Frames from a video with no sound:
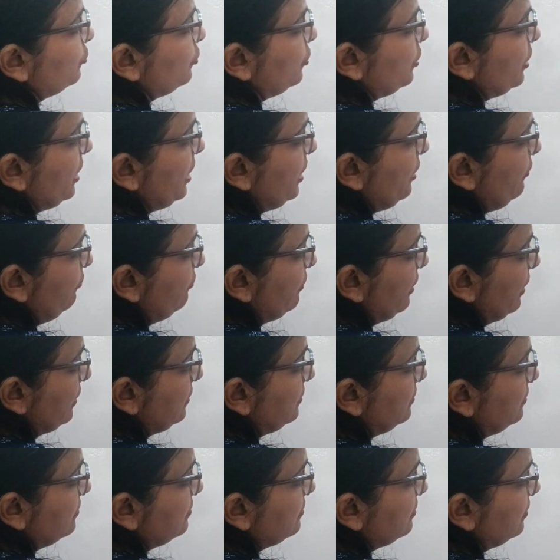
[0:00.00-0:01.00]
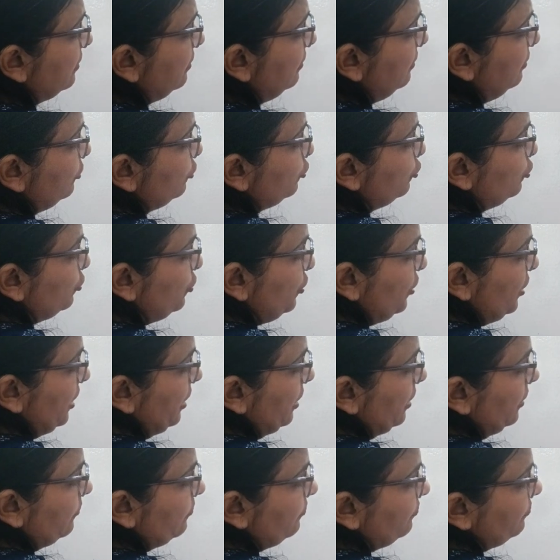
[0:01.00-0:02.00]
3 ones are
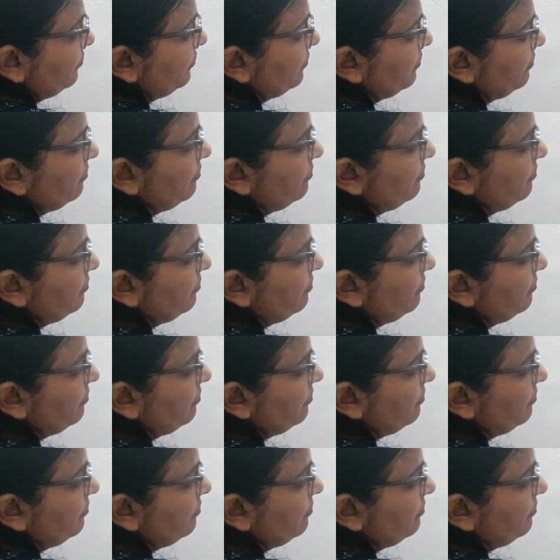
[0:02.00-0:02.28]
3.